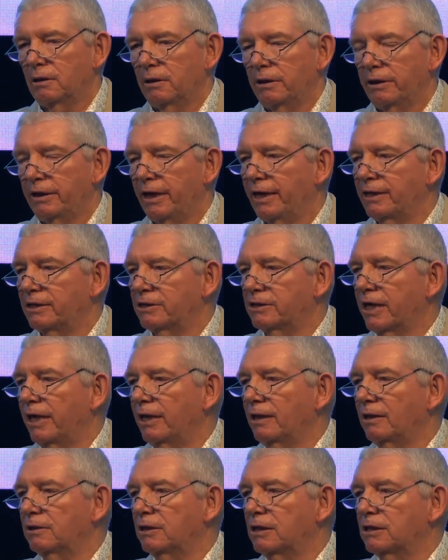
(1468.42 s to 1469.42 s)
He
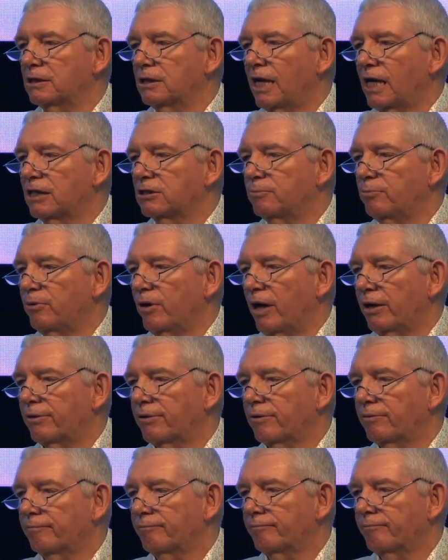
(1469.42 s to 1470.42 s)
exhaled his last
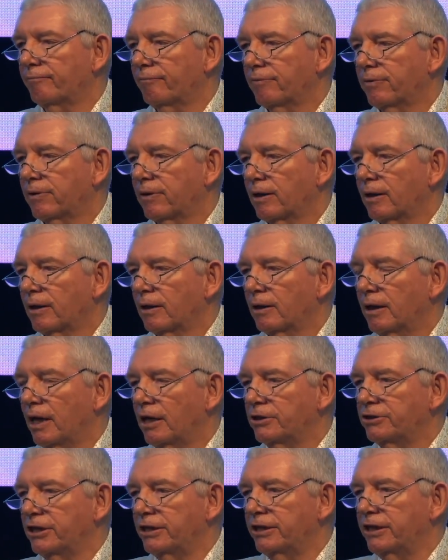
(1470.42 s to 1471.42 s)
breath
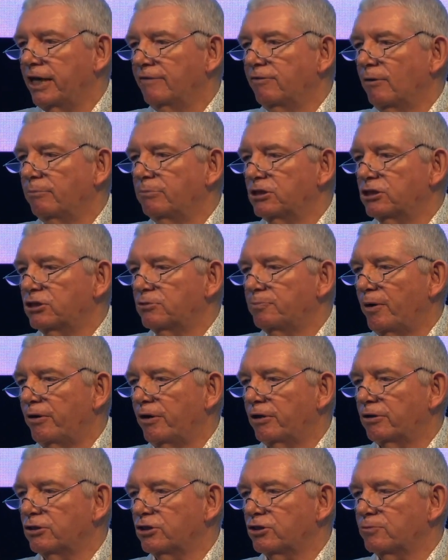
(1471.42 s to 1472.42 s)
as he gave up his
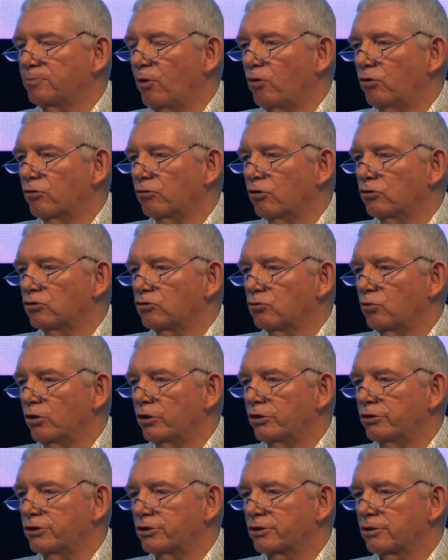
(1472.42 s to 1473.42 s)
spirit and spoke those
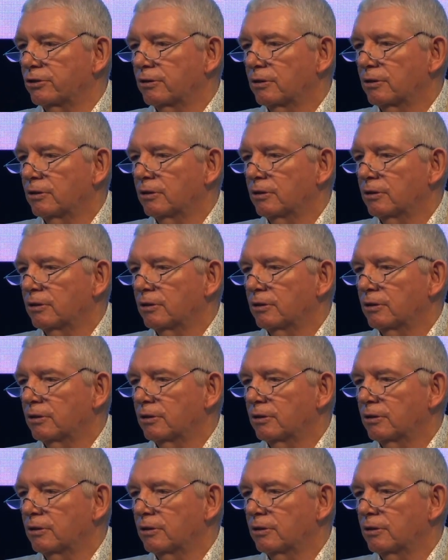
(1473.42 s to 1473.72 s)
words.